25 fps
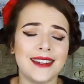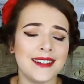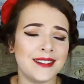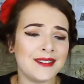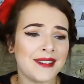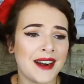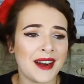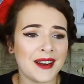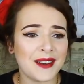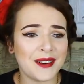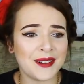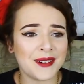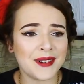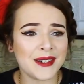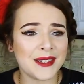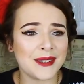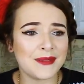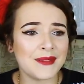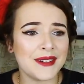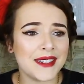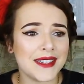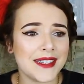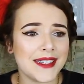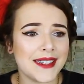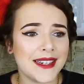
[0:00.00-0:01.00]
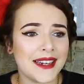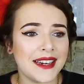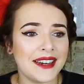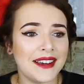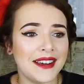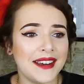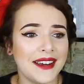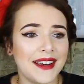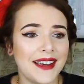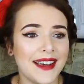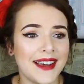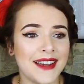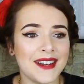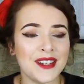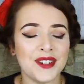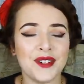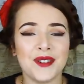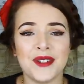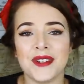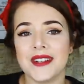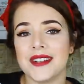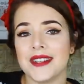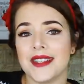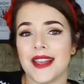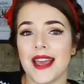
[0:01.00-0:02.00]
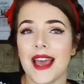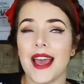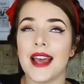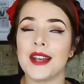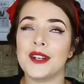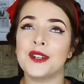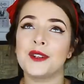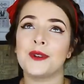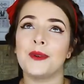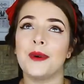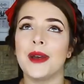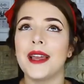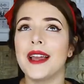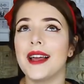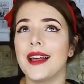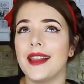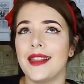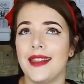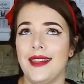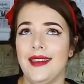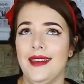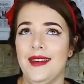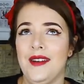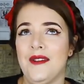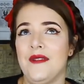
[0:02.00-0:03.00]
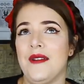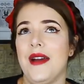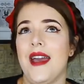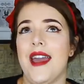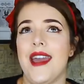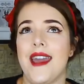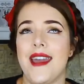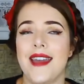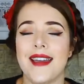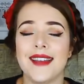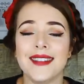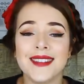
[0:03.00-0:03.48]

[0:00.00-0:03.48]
around Christmas dinner, and you're just there twinkling away.